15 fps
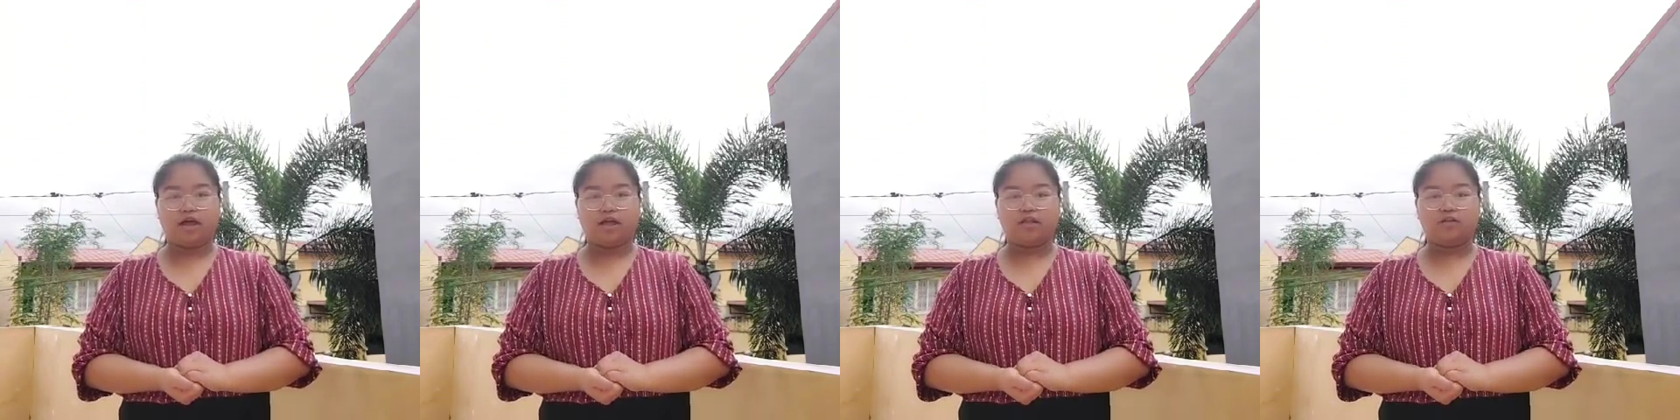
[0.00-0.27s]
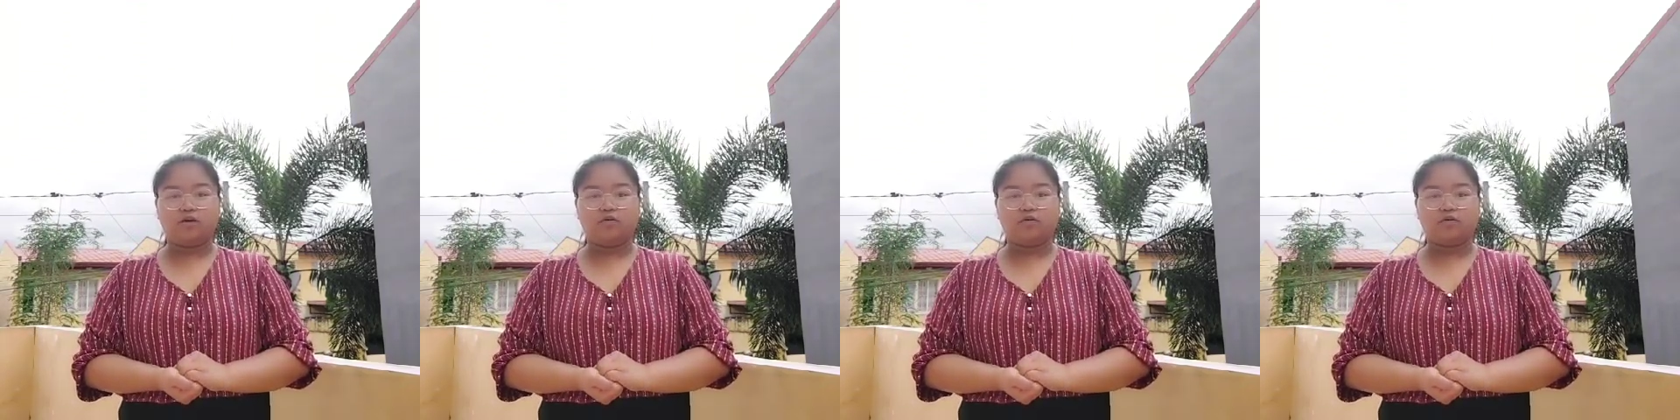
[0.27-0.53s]

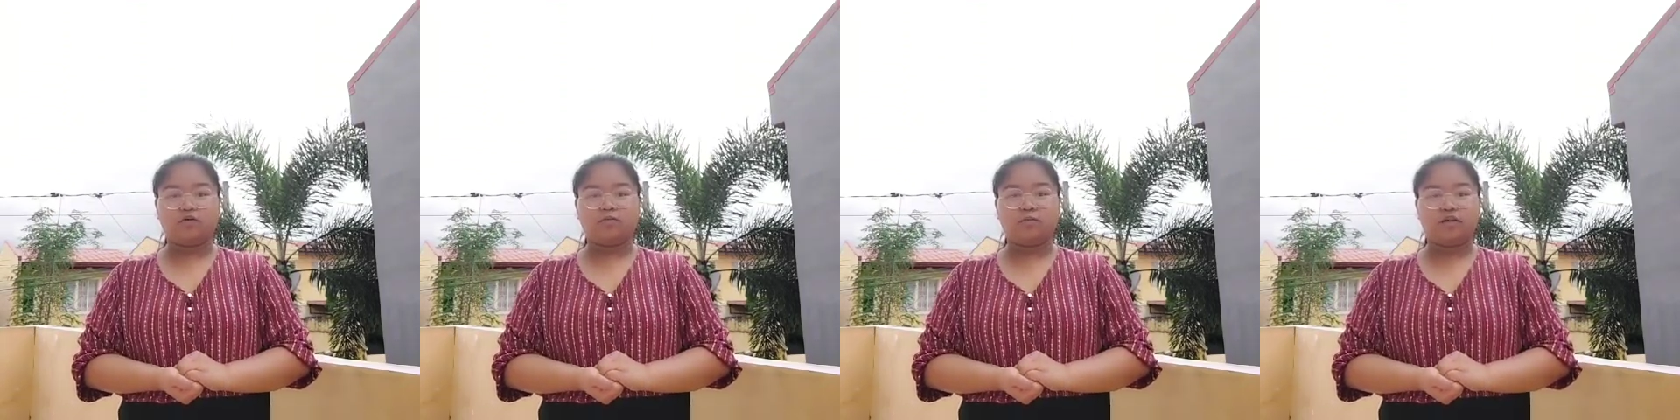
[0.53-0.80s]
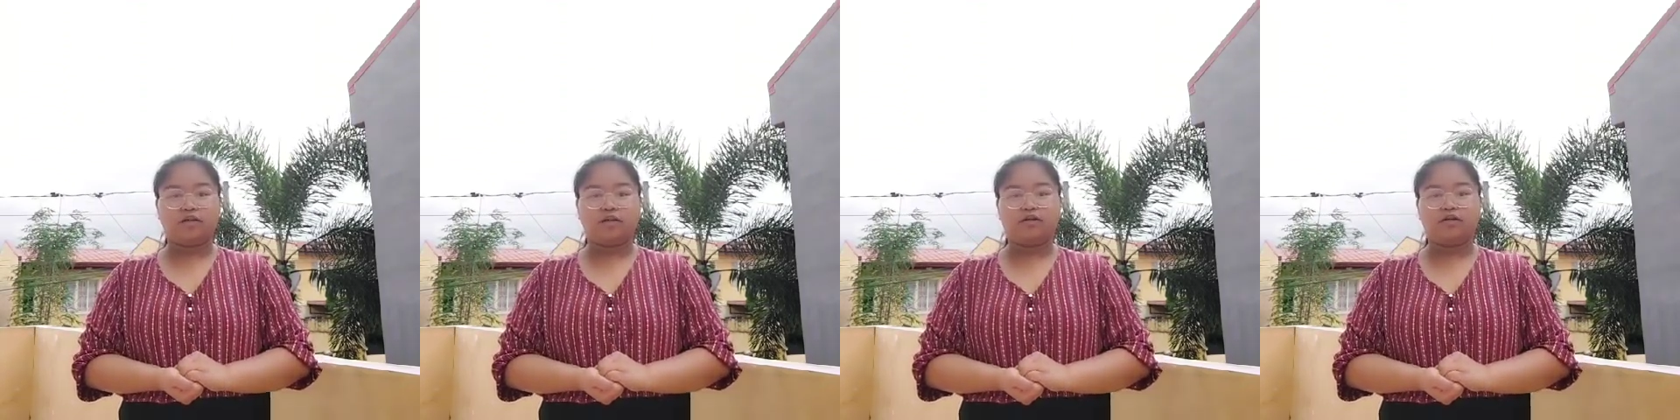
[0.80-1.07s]
and those who
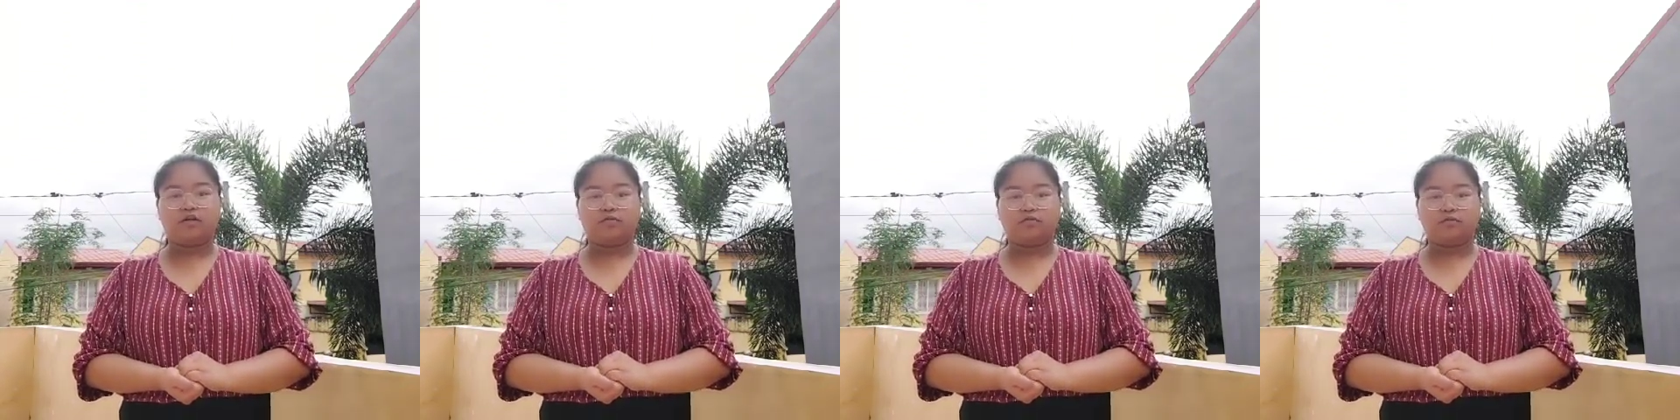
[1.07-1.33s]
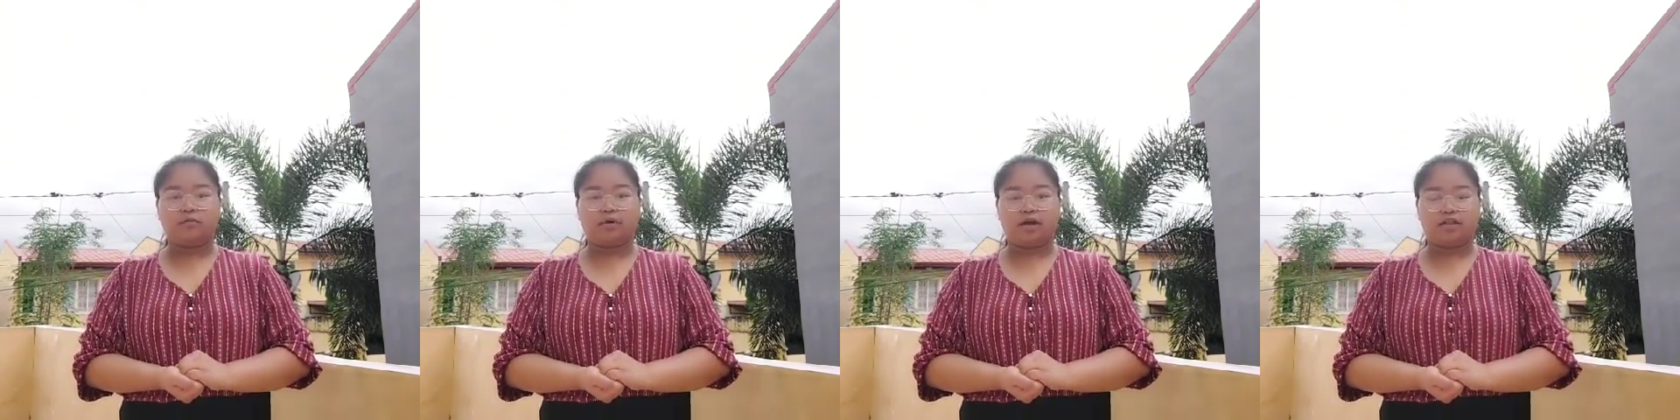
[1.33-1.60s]
matter
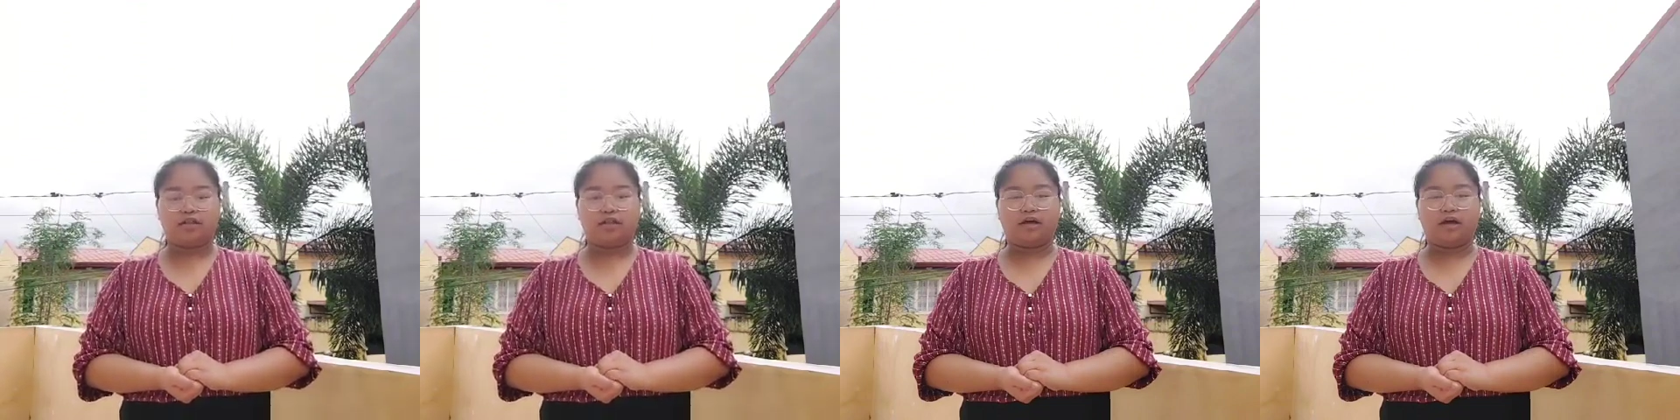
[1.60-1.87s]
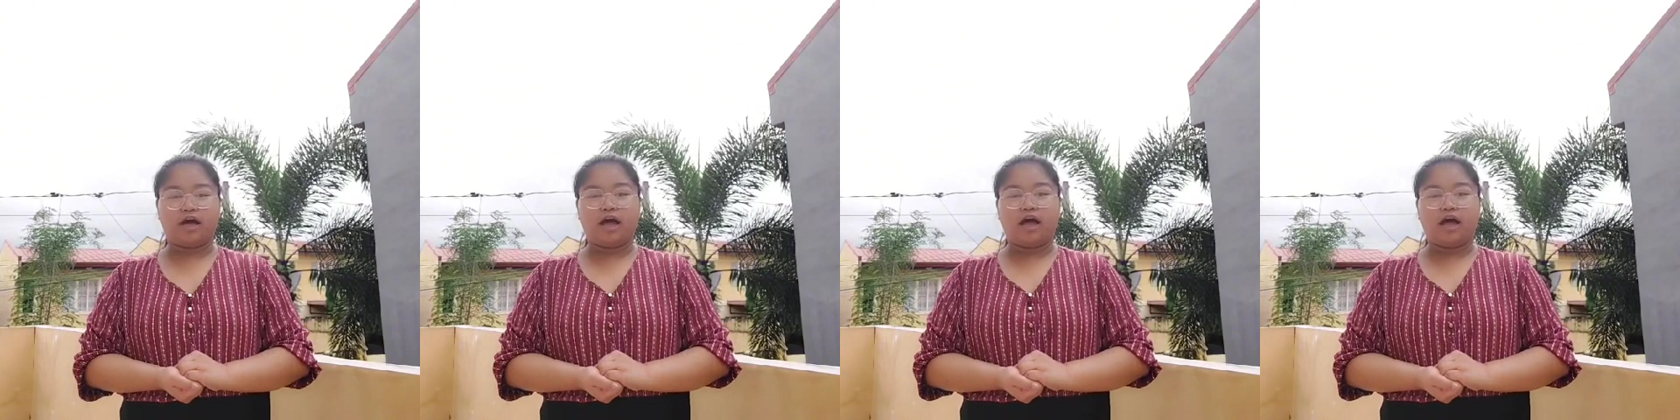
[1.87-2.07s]
don't mind,